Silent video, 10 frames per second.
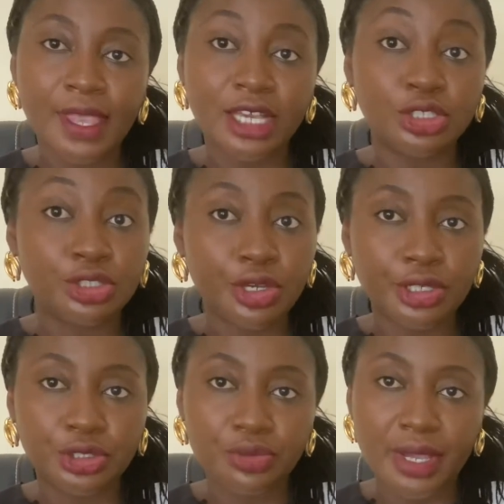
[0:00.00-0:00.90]

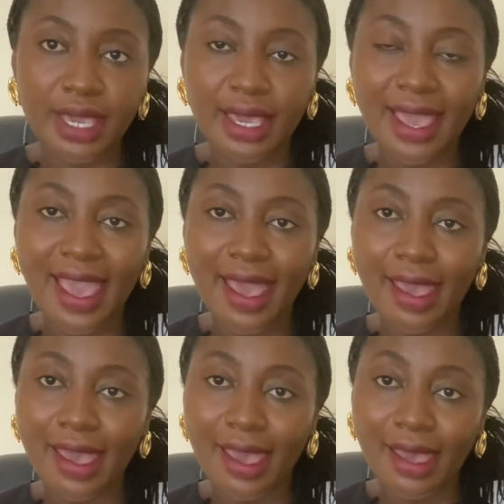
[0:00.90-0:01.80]
surgery,
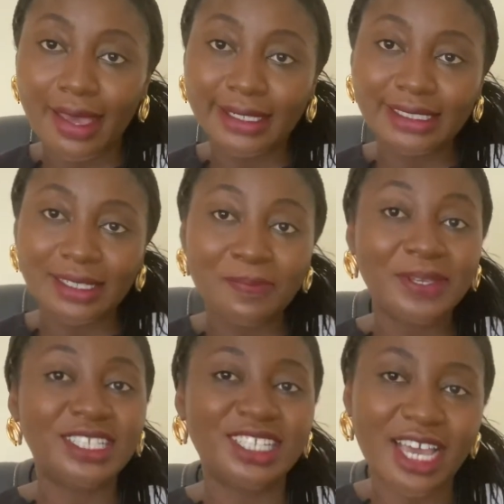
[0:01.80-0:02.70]
and
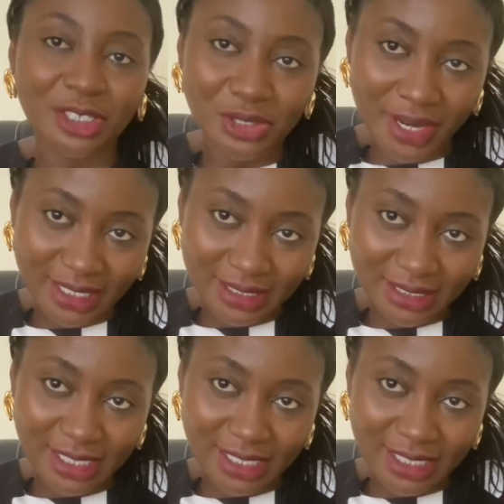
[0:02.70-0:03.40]
pediatrics.